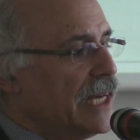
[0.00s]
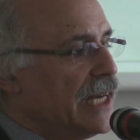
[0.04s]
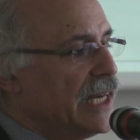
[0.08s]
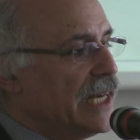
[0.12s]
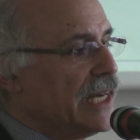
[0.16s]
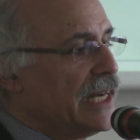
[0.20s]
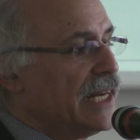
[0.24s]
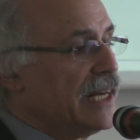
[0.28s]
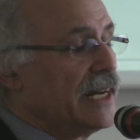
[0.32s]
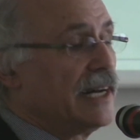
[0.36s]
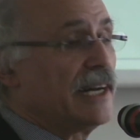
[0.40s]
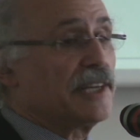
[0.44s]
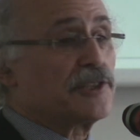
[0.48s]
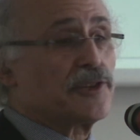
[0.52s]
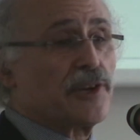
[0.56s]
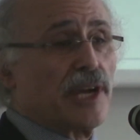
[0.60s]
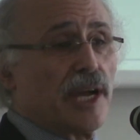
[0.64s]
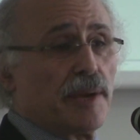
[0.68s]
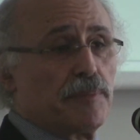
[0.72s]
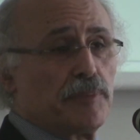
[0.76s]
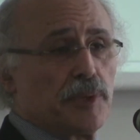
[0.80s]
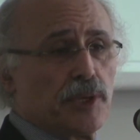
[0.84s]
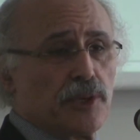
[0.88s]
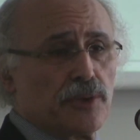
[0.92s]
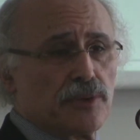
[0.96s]
A
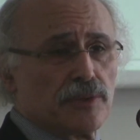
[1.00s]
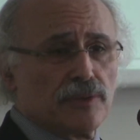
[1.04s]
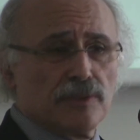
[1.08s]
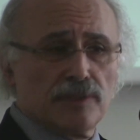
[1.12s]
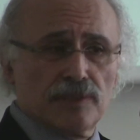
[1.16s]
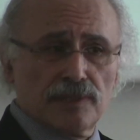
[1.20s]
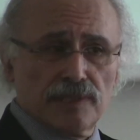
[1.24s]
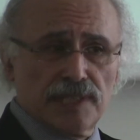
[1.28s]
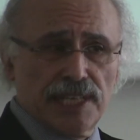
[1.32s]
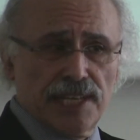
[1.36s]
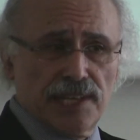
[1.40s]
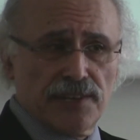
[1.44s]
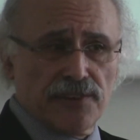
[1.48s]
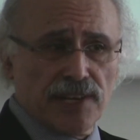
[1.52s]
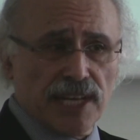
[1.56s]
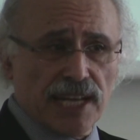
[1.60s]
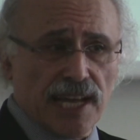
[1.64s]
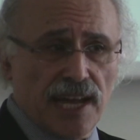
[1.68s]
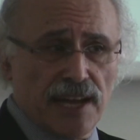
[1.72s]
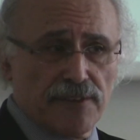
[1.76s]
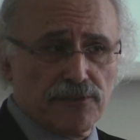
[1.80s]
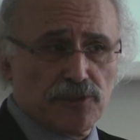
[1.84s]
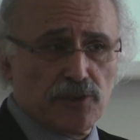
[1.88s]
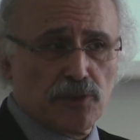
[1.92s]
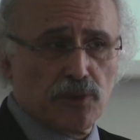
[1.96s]
tribunal
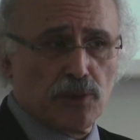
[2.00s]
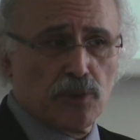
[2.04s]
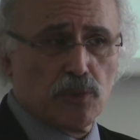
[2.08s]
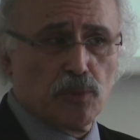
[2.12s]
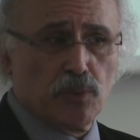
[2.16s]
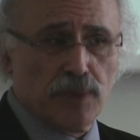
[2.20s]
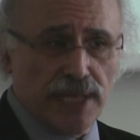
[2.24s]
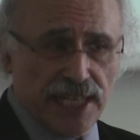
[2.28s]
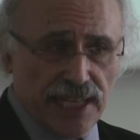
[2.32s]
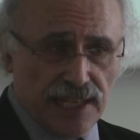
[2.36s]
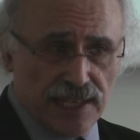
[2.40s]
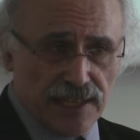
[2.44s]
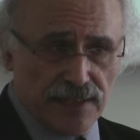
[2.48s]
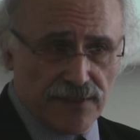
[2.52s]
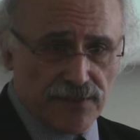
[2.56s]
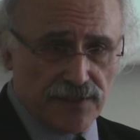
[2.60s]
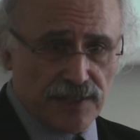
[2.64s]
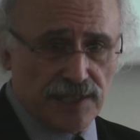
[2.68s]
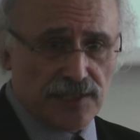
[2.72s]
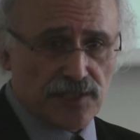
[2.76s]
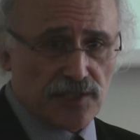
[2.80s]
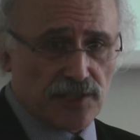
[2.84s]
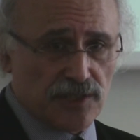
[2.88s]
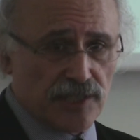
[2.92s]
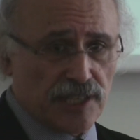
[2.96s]
hearing after a week,
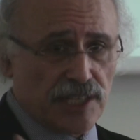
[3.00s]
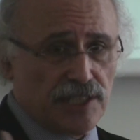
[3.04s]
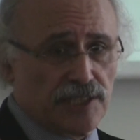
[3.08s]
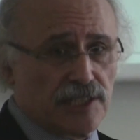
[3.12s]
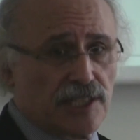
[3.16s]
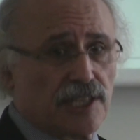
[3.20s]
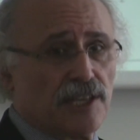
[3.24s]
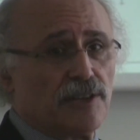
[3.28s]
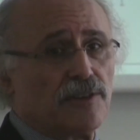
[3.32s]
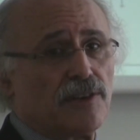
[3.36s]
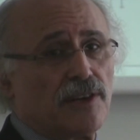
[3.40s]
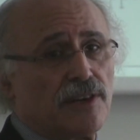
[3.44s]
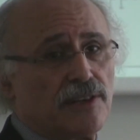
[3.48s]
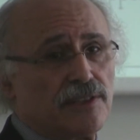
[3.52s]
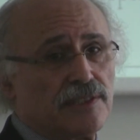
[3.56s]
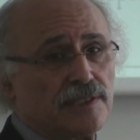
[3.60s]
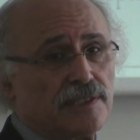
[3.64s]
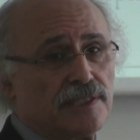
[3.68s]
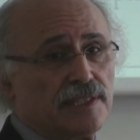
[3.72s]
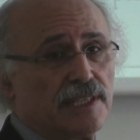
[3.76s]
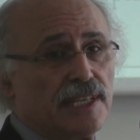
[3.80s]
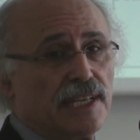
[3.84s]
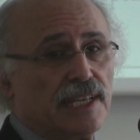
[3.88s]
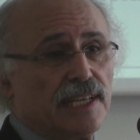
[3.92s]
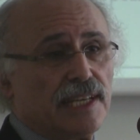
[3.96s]
if it's going to go on.